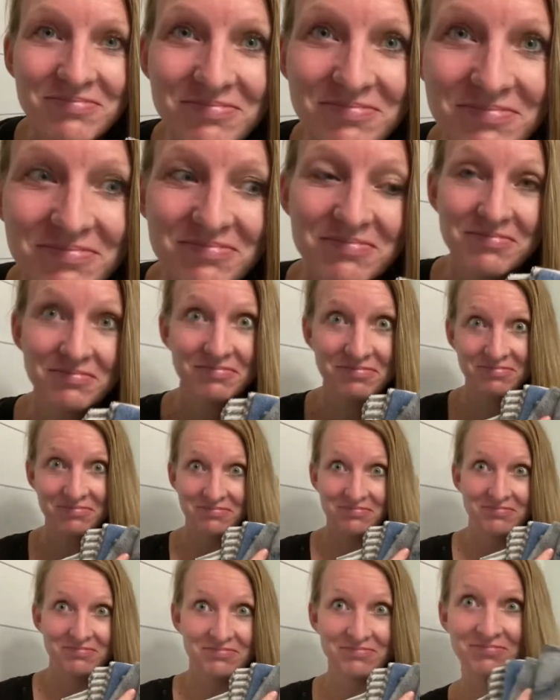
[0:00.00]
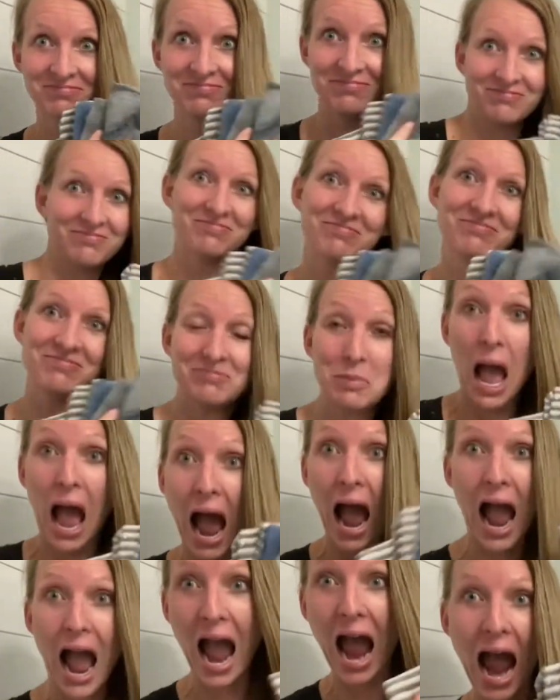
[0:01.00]
It's gonna be awesome, and your
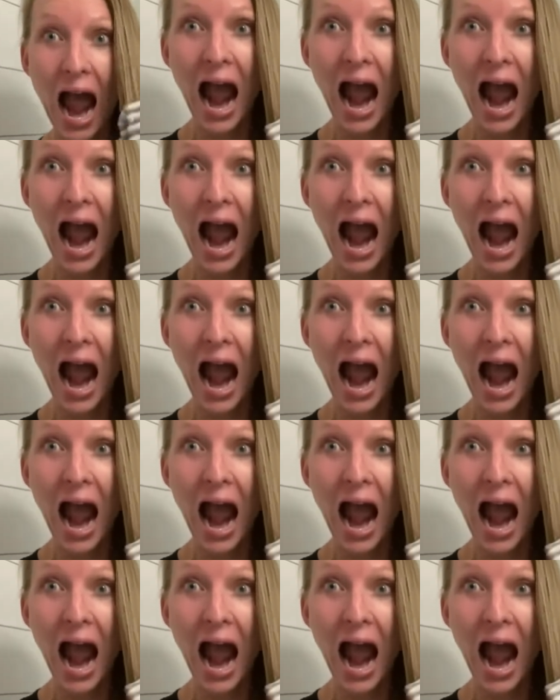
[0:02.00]
skin